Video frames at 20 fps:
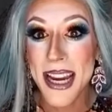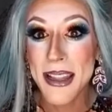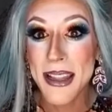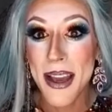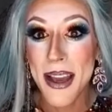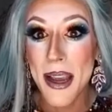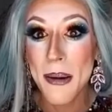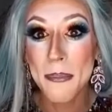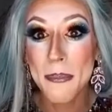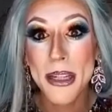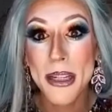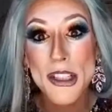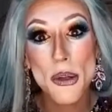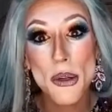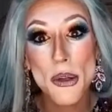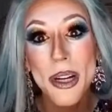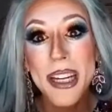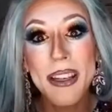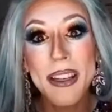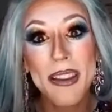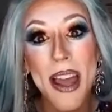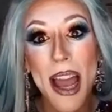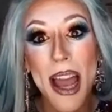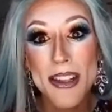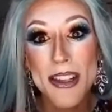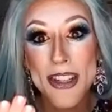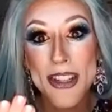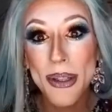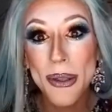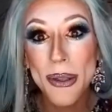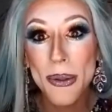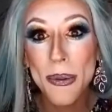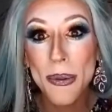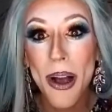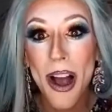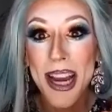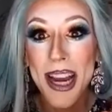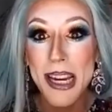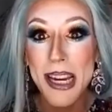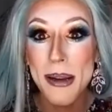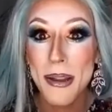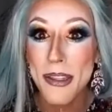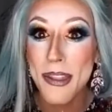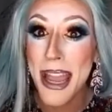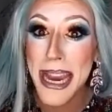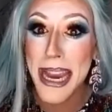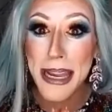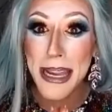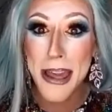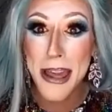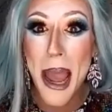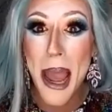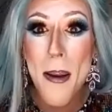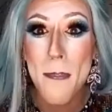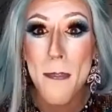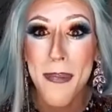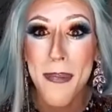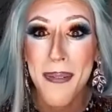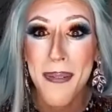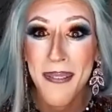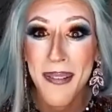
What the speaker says: that in between that too, I am a they, them,